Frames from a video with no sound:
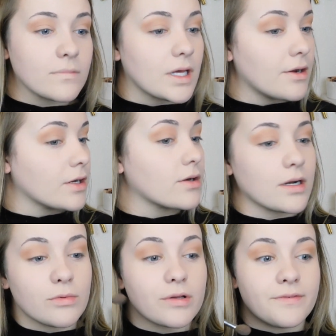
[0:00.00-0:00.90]
They're
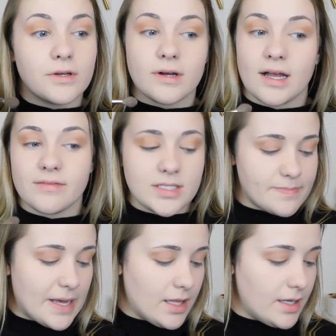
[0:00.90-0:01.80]
incredible. If you don't have
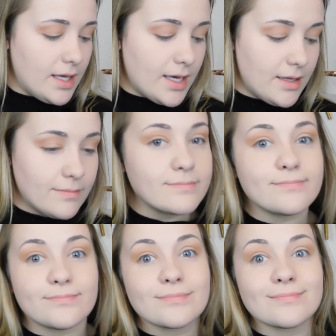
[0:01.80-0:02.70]
this palette yet,
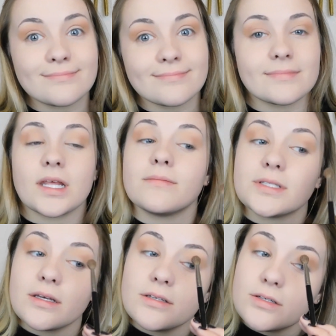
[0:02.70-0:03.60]
I'm
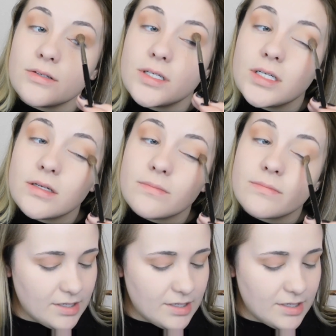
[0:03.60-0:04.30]
telling you, you need it.